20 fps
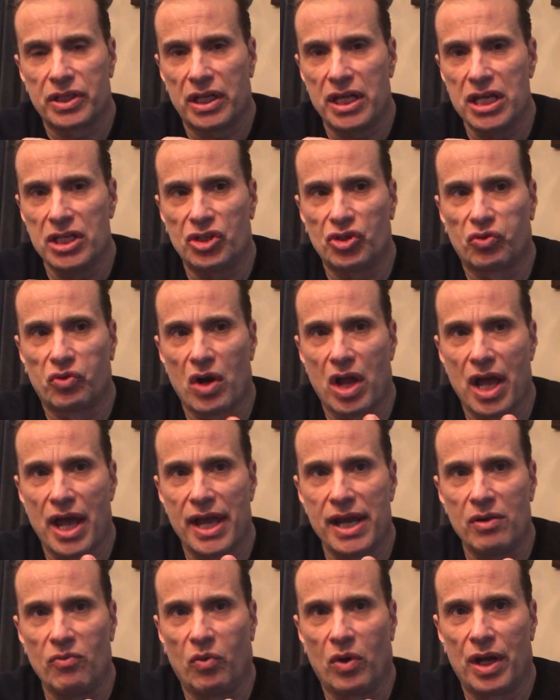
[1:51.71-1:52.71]
He
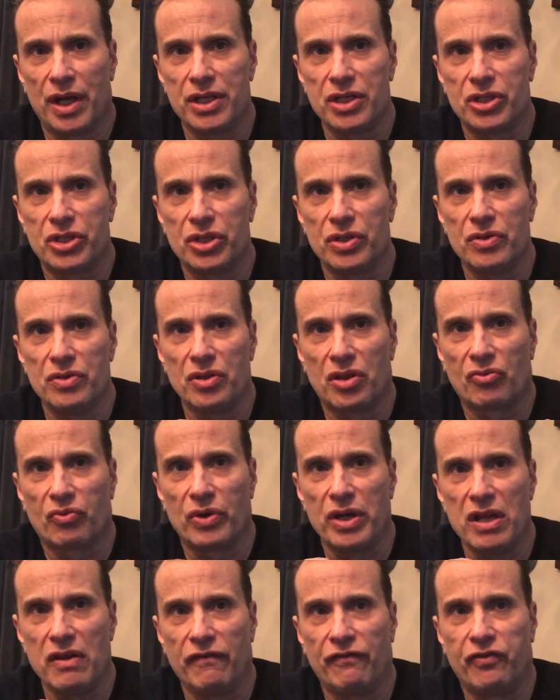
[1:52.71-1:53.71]
tried 1, 2,
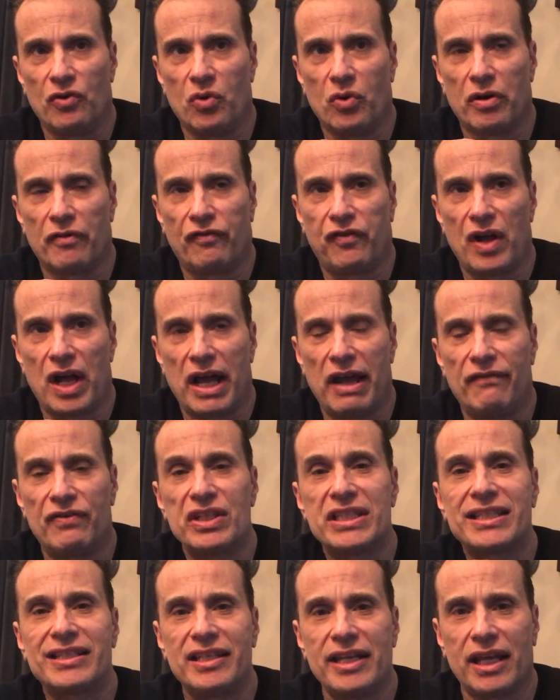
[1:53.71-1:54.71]
3, 4,
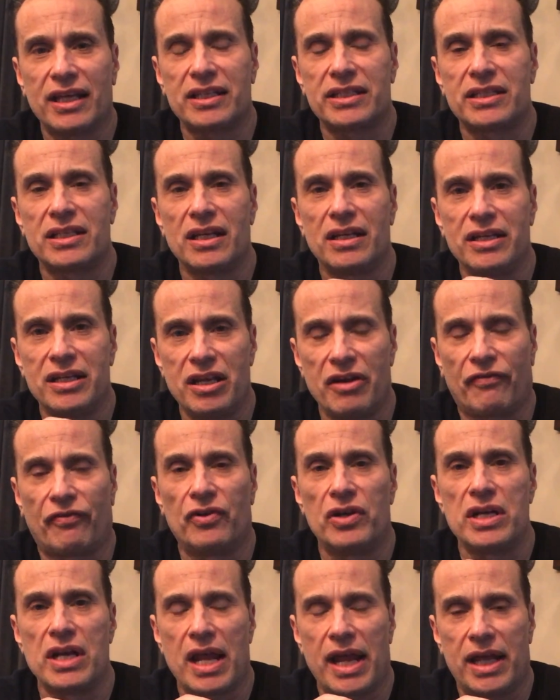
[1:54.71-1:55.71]
5, 6
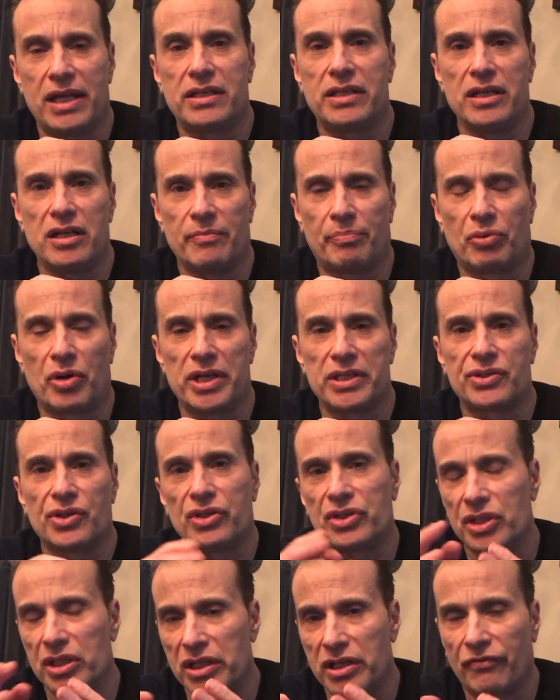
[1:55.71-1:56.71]
different
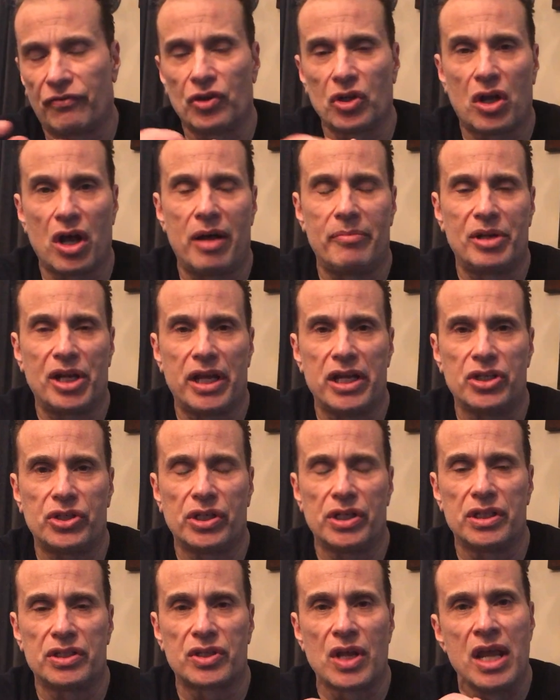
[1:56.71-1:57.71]
antidepressants in different
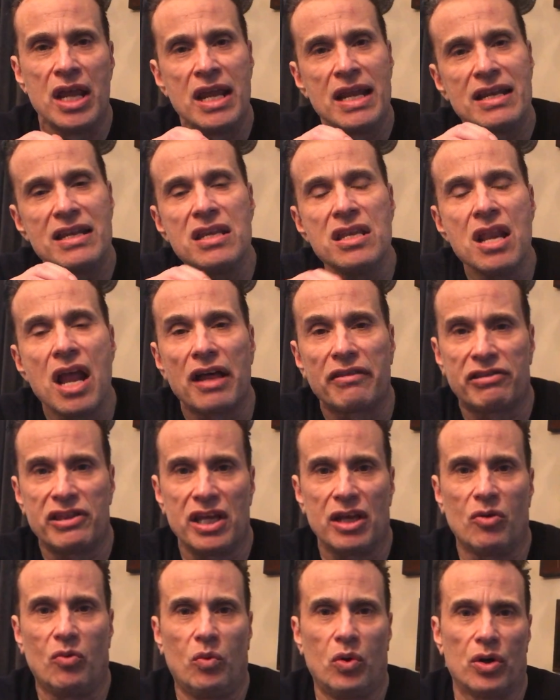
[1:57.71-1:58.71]
combinations.
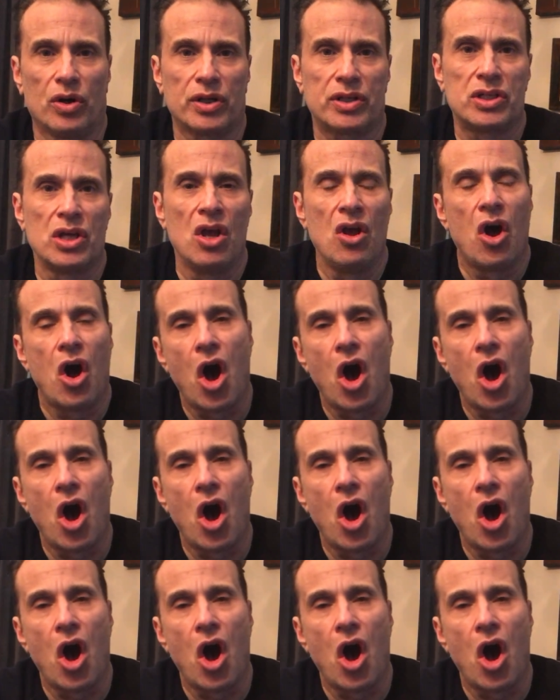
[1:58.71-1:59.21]
Nothing worked.